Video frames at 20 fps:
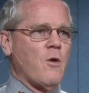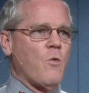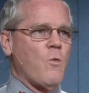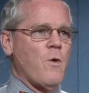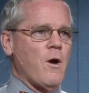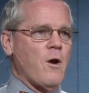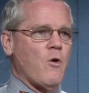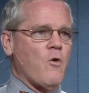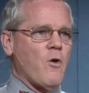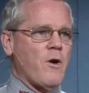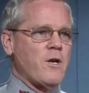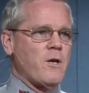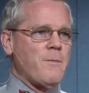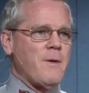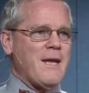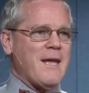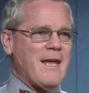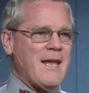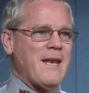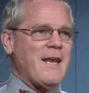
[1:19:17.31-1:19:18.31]
We're
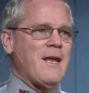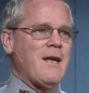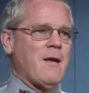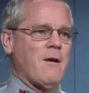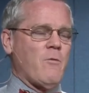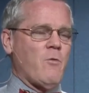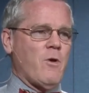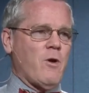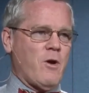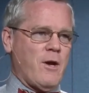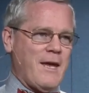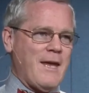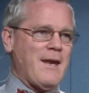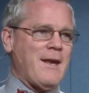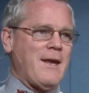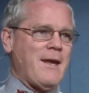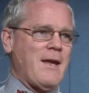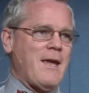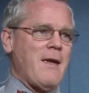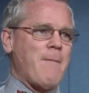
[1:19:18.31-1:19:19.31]
getting
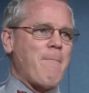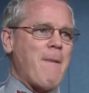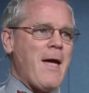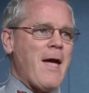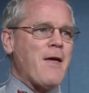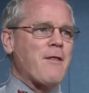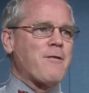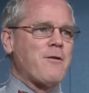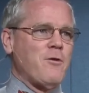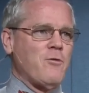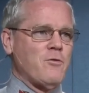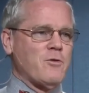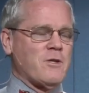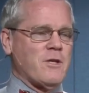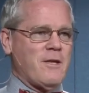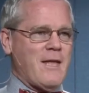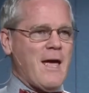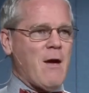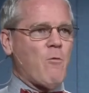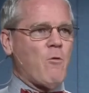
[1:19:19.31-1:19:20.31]
a Matthews,
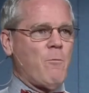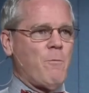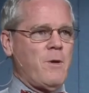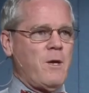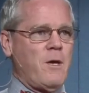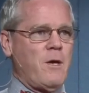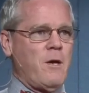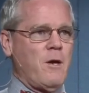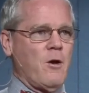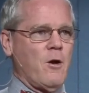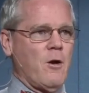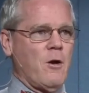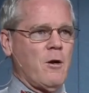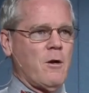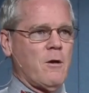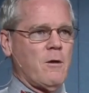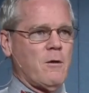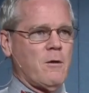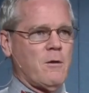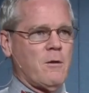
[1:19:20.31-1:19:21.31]
and that will be here
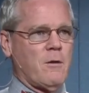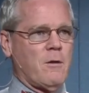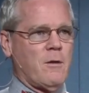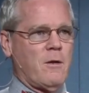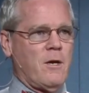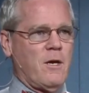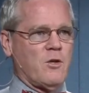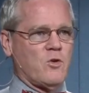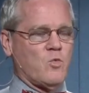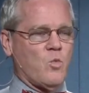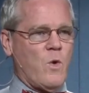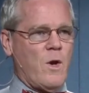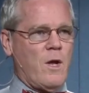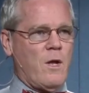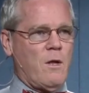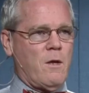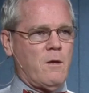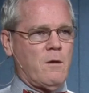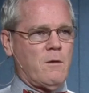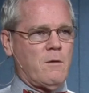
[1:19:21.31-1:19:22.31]
as
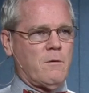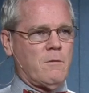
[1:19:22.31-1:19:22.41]
well.